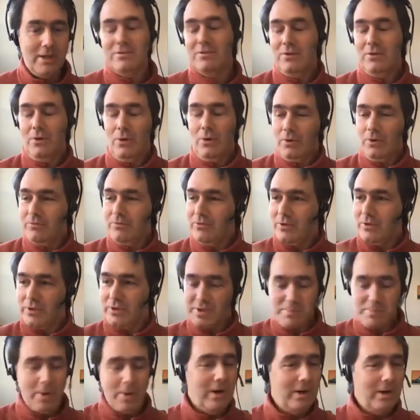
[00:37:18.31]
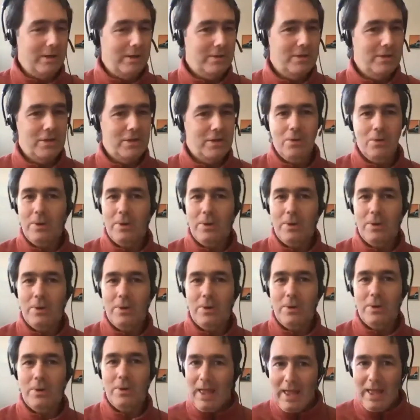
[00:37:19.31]
So if you're aspiring to do it
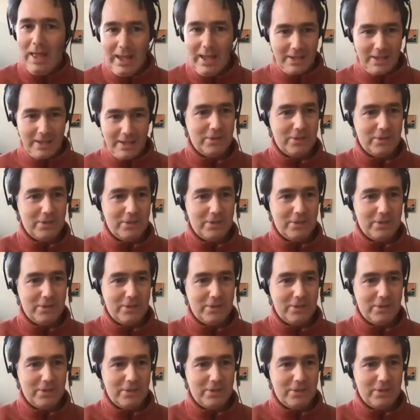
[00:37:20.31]
and